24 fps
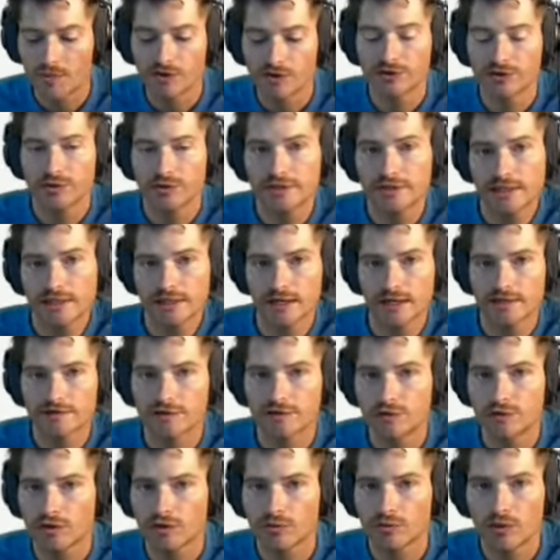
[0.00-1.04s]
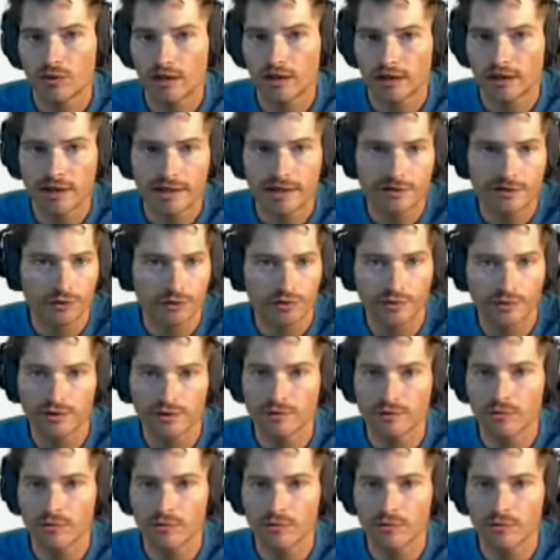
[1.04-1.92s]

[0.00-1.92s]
no deadline, so you can work on it at 2 a.m.